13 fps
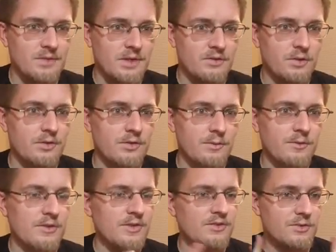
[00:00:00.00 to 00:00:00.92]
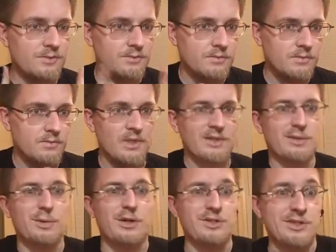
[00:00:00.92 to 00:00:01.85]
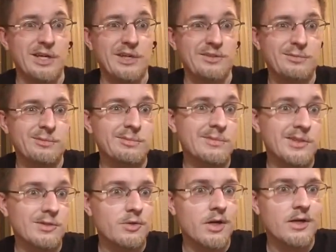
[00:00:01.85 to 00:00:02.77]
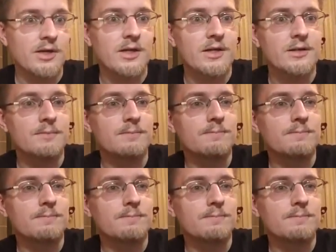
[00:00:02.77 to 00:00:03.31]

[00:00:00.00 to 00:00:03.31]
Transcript: As always, I'm Phoenix. Thanks for watching, guys. Rock on.